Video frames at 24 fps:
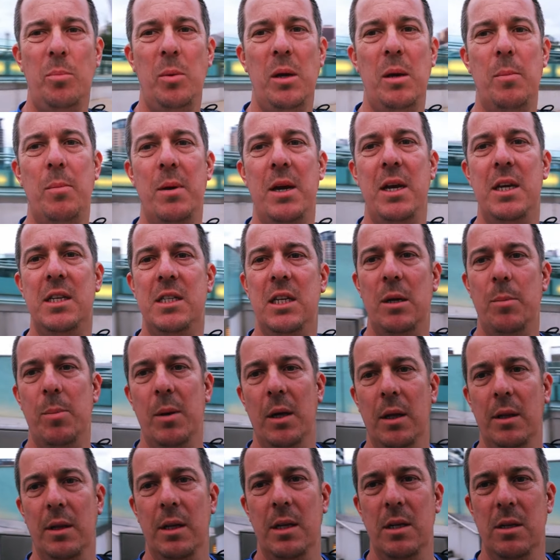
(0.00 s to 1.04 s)
the BBC
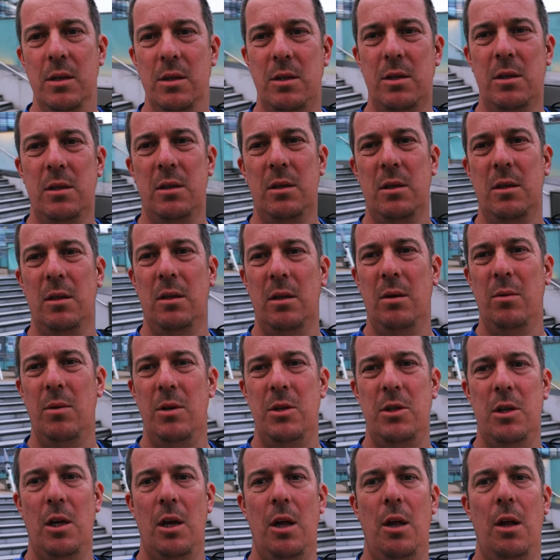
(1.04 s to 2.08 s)
buildings,
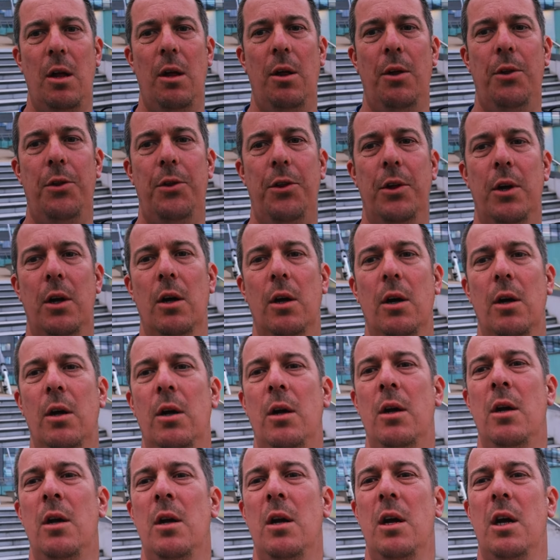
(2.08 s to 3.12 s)
which are there.
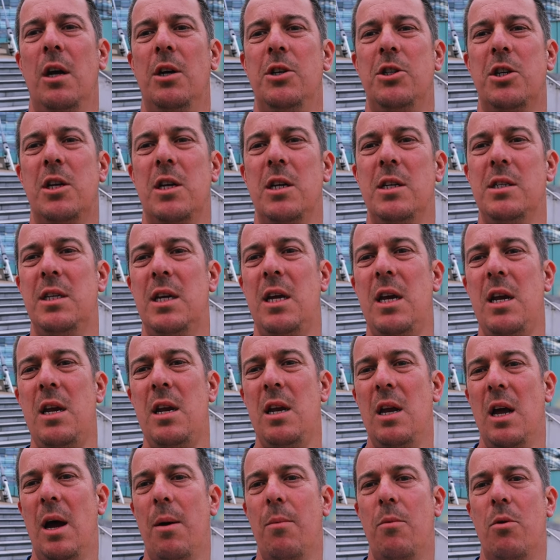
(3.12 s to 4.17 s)
As you can see,
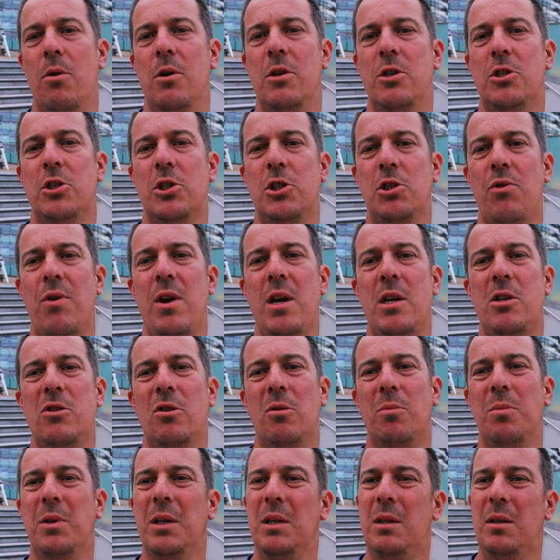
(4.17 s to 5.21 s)
I'm going straight
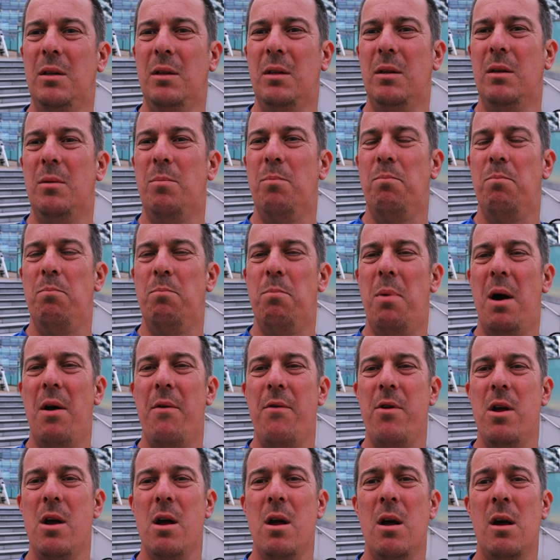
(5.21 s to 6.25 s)
up the
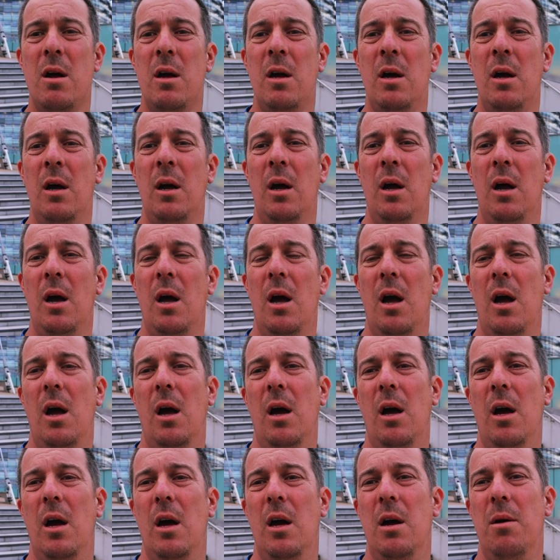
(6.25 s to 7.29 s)
barrier,
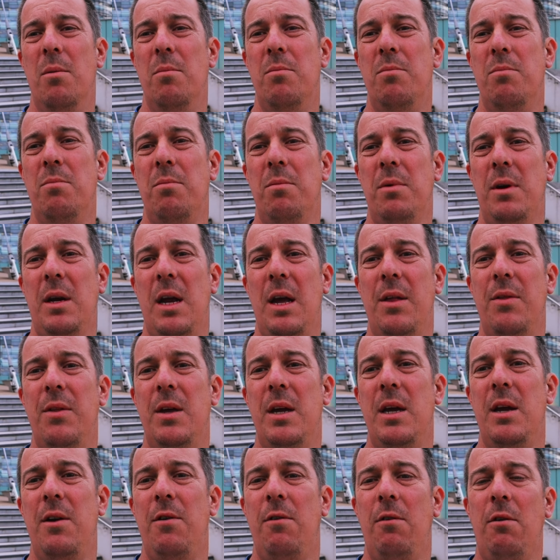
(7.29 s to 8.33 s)
getting
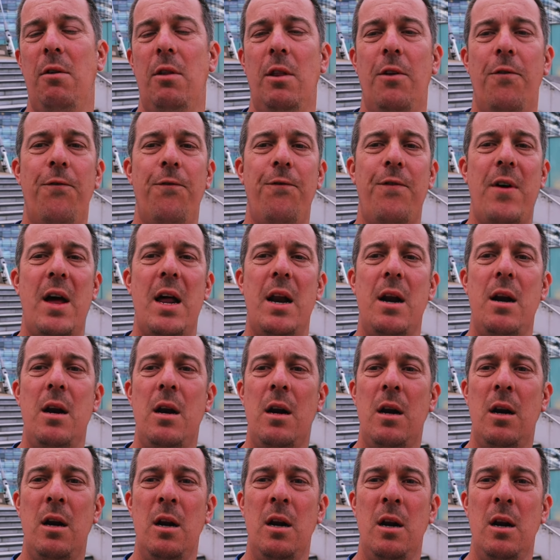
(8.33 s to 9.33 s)
the fan